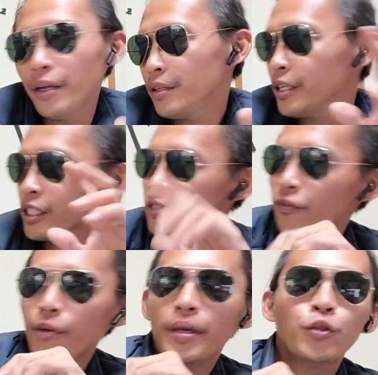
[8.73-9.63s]
and this is
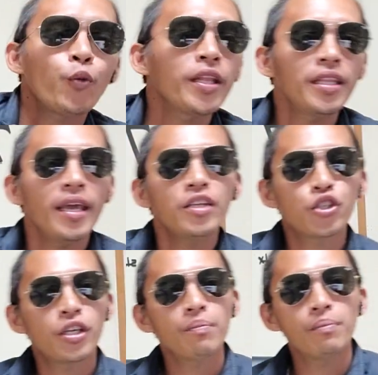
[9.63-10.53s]
for my 28
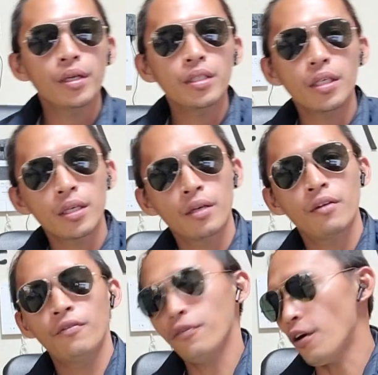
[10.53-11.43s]
shipment
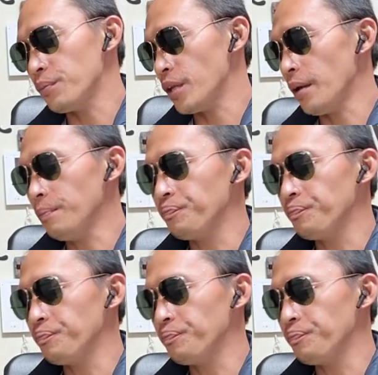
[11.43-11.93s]
from them.